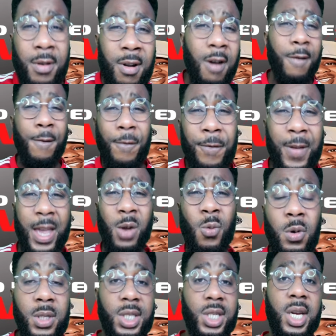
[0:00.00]
Nothing
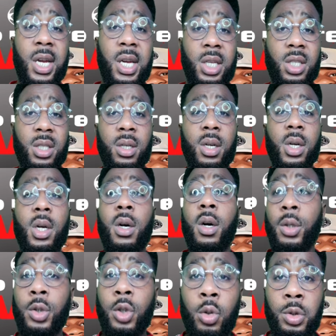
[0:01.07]
will change
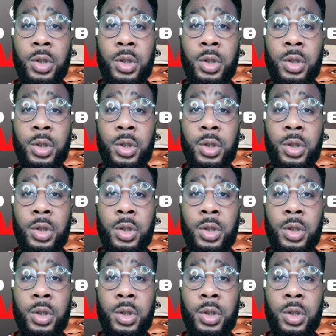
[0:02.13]
until